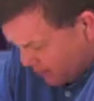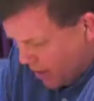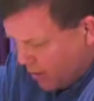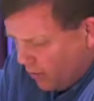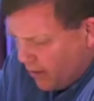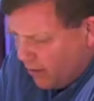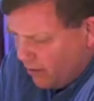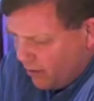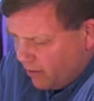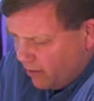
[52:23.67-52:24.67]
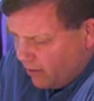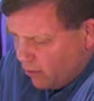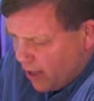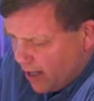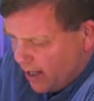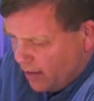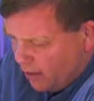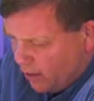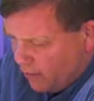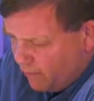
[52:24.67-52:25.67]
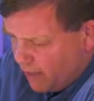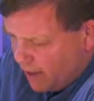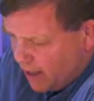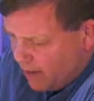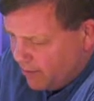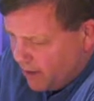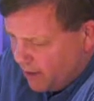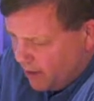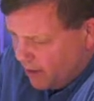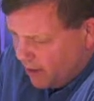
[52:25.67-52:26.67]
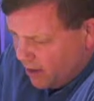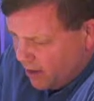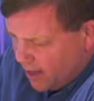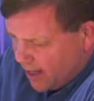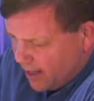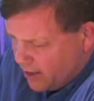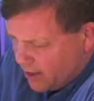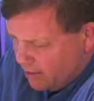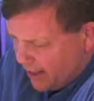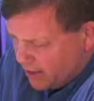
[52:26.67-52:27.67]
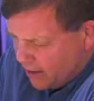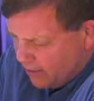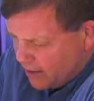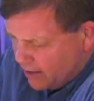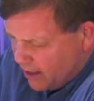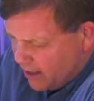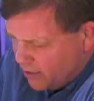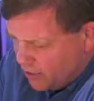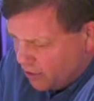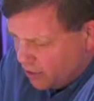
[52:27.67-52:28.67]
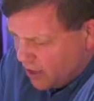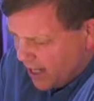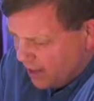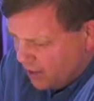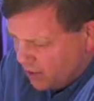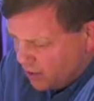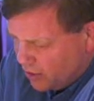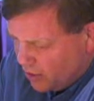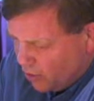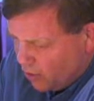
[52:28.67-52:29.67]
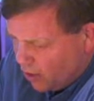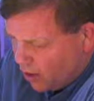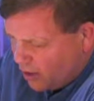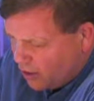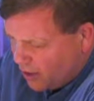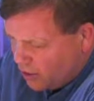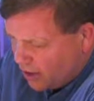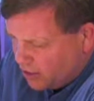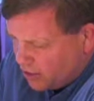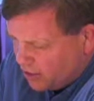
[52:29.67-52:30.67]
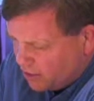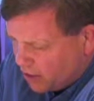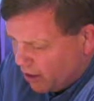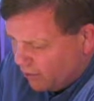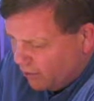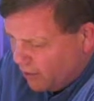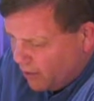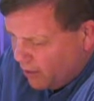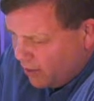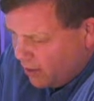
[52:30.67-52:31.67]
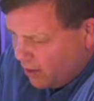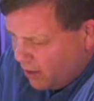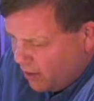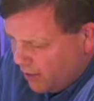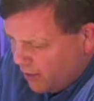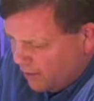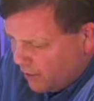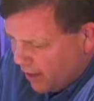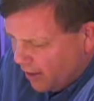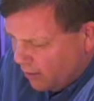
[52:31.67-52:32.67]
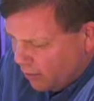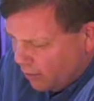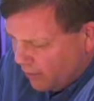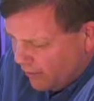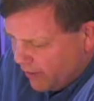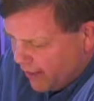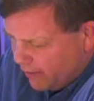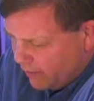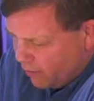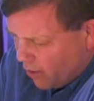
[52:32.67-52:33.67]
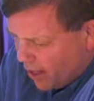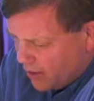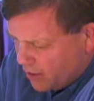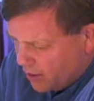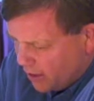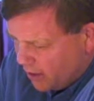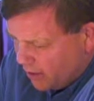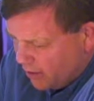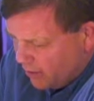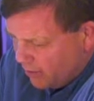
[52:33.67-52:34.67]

this meal, the the bread, the loaf, and the cup, and just bless him as he searches out his own heart and judges himself in lieu of the death of Christ and